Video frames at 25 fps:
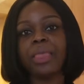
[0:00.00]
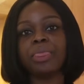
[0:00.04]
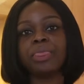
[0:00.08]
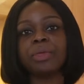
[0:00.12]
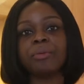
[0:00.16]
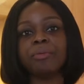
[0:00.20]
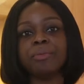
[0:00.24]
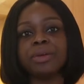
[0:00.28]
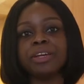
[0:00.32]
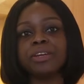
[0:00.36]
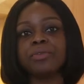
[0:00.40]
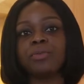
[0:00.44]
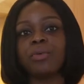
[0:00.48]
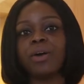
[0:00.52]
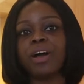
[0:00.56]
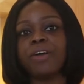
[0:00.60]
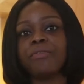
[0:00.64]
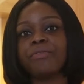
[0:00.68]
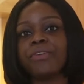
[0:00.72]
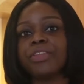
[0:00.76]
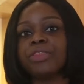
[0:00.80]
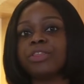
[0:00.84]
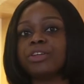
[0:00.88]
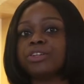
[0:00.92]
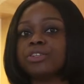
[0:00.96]
The
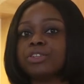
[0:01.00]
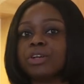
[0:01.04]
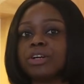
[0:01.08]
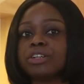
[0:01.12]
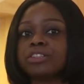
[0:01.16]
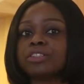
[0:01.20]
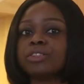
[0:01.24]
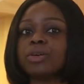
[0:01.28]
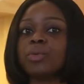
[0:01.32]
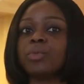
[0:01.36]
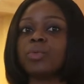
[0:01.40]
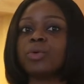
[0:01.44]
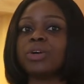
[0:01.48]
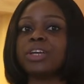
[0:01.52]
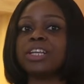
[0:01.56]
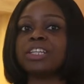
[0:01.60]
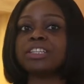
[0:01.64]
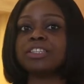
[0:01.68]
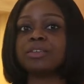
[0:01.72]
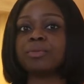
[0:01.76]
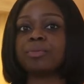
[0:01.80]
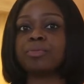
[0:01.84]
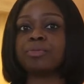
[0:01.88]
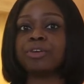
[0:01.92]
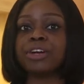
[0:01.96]
midwife and the doctor will
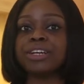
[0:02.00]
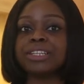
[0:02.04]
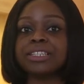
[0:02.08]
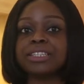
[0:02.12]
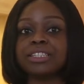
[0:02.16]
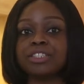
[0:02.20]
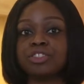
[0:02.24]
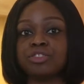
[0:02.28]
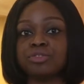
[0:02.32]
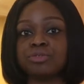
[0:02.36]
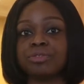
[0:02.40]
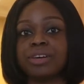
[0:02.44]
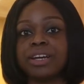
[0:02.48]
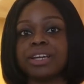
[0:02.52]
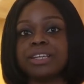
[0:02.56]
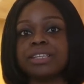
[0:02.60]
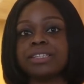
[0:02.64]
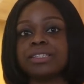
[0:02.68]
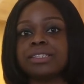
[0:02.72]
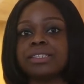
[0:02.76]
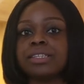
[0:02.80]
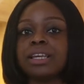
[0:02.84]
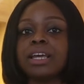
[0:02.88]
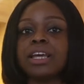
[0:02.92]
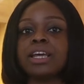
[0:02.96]
interpret the
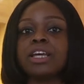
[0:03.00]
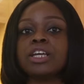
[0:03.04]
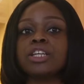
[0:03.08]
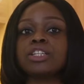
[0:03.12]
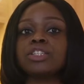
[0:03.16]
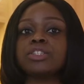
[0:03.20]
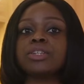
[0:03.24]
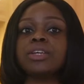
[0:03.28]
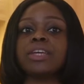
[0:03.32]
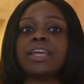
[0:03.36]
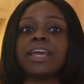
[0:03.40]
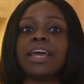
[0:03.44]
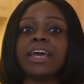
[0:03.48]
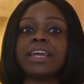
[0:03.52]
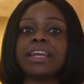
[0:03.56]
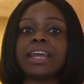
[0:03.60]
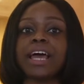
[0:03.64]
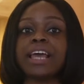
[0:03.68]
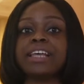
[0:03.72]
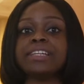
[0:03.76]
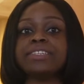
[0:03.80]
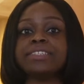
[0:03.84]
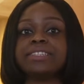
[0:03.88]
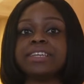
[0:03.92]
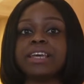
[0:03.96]
trace to get an
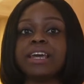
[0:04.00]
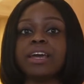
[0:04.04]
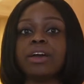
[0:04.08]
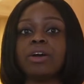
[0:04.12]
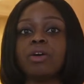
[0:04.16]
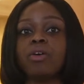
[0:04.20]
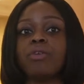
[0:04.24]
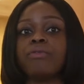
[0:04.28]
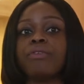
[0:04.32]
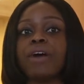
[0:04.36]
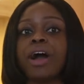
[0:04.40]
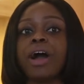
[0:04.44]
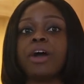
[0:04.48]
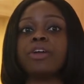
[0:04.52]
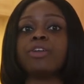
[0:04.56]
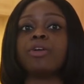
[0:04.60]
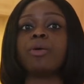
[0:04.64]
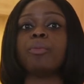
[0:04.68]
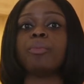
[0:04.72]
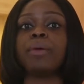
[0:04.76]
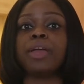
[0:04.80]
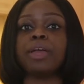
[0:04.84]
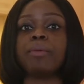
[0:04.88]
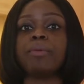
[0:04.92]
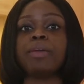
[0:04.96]
idea of how
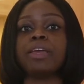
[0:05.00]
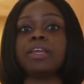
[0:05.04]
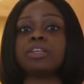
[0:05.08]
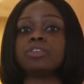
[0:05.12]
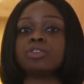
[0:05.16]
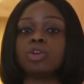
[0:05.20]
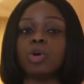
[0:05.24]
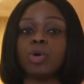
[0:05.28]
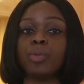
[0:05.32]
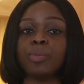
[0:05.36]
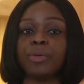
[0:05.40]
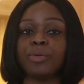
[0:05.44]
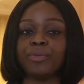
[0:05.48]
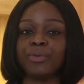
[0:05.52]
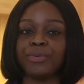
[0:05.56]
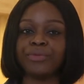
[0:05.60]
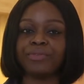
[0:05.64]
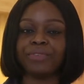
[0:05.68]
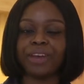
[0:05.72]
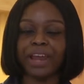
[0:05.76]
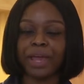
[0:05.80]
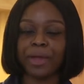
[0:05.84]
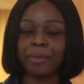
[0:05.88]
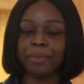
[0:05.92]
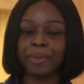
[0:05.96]
your baby is coping
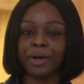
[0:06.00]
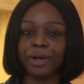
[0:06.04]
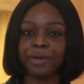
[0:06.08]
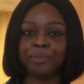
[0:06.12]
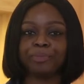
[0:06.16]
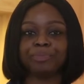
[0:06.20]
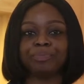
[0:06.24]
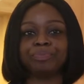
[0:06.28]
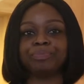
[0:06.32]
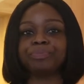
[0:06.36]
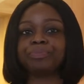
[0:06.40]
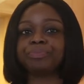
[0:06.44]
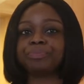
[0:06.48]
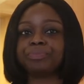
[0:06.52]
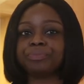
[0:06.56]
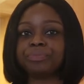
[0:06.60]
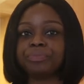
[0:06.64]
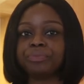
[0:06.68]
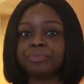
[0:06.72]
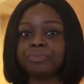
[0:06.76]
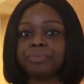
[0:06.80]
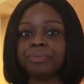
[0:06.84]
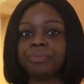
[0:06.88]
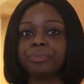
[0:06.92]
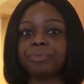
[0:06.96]
with labour.
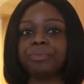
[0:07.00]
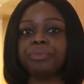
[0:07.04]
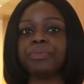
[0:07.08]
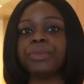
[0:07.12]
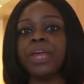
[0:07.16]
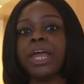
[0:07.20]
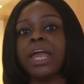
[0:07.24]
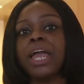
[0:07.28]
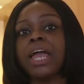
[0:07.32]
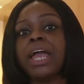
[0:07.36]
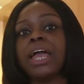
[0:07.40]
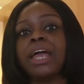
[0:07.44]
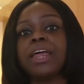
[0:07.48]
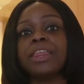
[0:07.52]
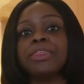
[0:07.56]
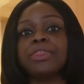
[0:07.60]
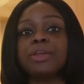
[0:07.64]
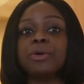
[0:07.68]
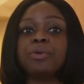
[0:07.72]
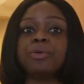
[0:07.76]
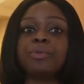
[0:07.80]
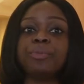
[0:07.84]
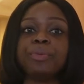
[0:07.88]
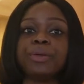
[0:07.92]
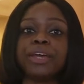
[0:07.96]

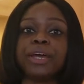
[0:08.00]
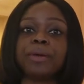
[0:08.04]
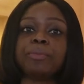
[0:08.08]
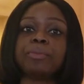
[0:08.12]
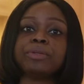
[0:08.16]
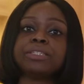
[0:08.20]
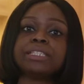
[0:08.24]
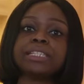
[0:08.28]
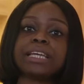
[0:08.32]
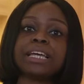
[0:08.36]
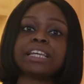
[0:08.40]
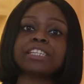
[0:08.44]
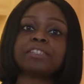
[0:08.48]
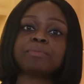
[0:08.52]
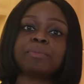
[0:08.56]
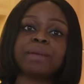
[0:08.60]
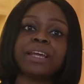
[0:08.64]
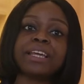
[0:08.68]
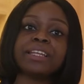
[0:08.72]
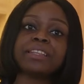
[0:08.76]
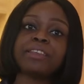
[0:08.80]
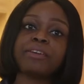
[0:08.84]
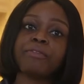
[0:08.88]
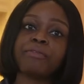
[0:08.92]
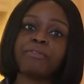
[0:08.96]
They will be able to
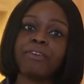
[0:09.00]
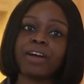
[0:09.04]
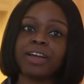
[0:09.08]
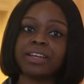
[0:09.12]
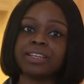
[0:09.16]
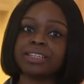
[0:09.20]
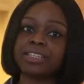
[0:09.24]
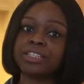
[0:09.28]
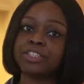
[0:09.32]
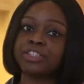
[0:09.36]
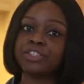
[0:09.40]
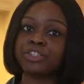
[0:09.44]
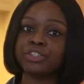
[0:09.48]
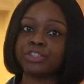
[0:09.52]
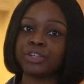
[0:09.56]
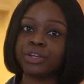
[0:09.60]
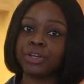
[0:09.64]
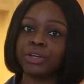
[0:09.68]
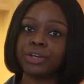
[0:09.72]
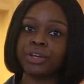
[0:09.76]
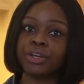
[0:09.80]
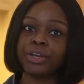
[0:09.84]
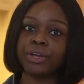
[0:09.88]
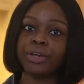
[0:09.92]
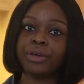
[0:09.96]
explain their findings to
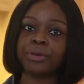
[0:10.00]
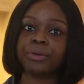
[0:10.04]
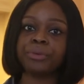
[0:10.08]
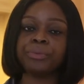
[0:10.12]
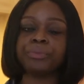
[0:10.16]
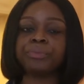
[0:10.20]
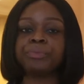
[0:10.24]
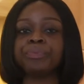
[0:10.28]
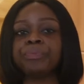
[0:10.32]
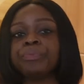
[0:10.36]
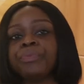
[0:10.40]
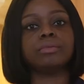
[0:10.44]
you.